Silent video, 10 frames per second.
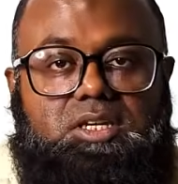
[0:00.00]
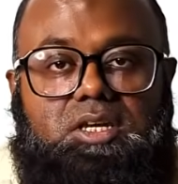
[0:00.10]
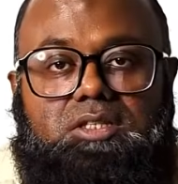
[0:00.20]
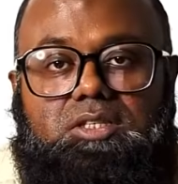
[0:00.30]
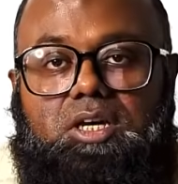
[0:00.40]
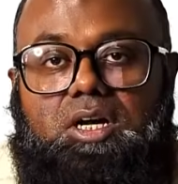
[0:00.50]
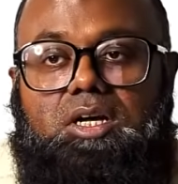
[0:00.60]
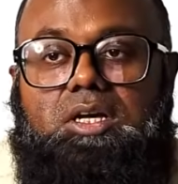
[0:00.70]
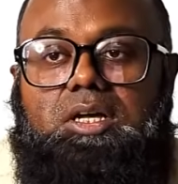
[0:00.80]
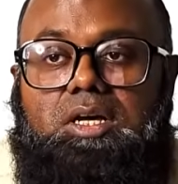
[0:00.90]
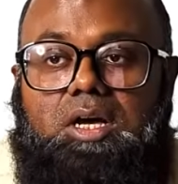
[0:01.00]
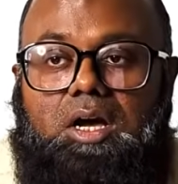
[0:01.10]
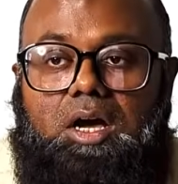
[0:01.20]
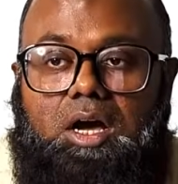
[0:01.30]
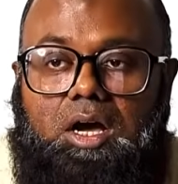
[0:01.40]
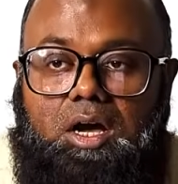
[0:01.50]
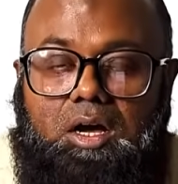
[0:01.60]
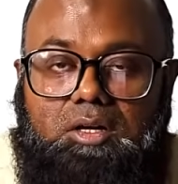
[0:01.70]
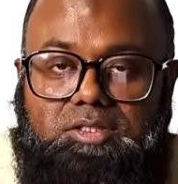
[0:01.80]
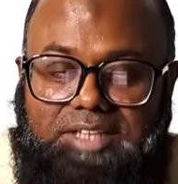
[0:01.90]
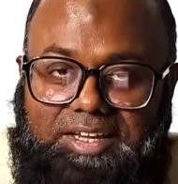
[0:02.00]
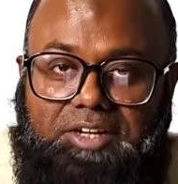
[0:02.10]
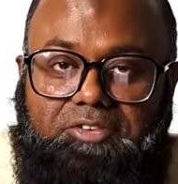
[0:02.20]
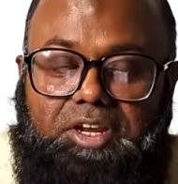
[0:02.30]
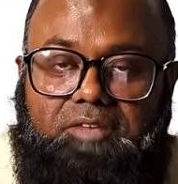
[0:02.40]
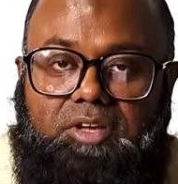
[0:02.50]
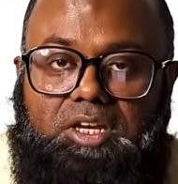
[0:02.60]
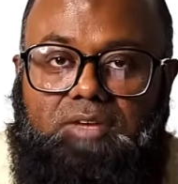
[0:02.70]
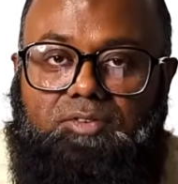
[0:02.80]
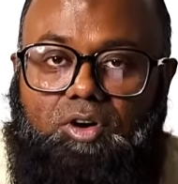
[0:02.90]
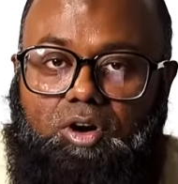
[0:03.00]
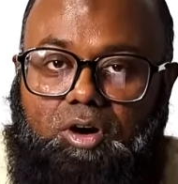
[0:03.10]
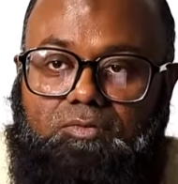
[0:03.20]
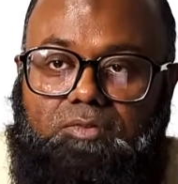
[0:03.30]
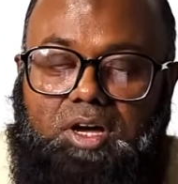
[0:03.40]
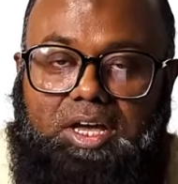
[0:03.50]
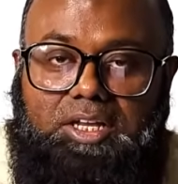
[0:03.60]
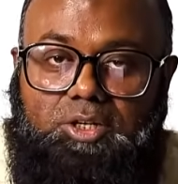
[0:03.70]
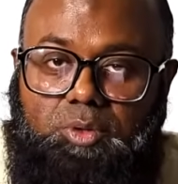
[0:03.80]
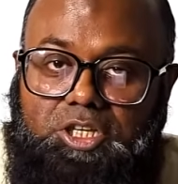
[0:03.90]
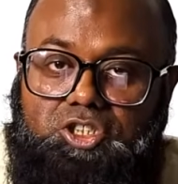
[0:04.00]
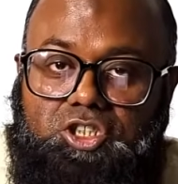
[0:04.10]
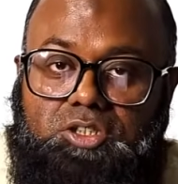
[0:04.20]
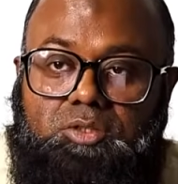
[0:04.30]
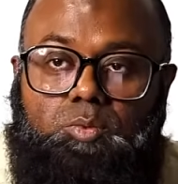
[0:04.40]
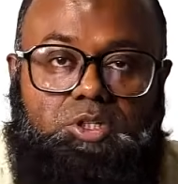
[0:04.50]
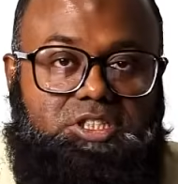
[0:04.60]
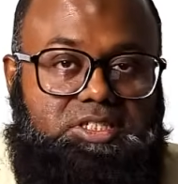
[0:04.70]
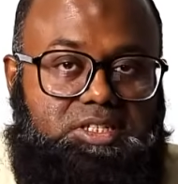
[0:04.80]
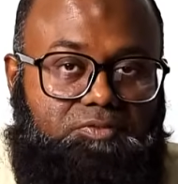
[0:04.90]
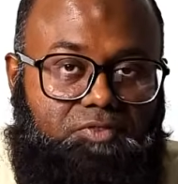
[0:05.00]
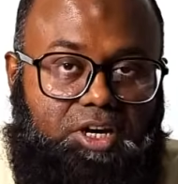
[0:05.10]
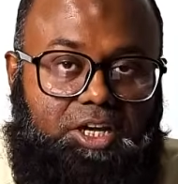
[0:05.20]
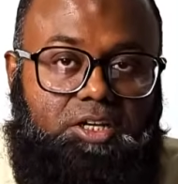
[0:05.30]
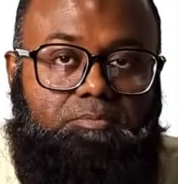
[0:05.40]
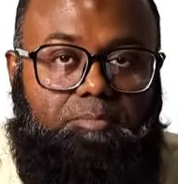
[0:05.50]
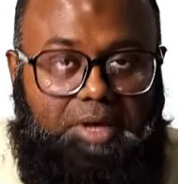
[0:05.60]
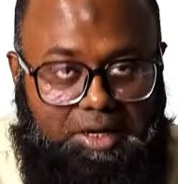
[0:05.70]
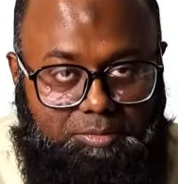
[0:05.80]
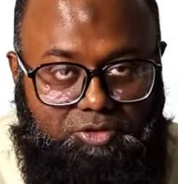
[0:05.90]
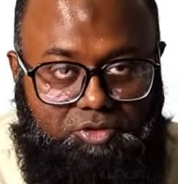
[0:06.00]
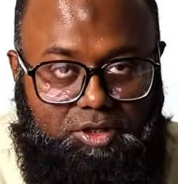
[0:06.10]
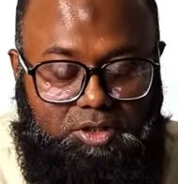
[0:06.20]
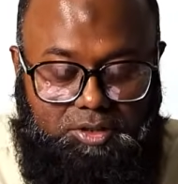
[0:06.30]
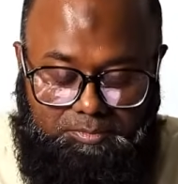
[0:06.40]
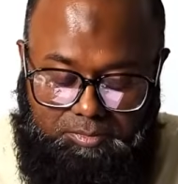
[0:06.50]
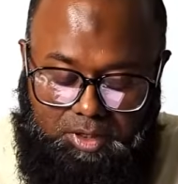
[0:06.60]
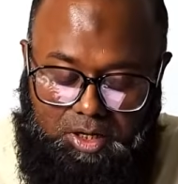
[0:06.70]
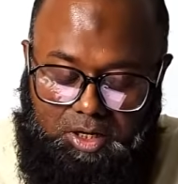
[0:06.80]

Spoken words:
the second derivative of an equation which is defined parametrically.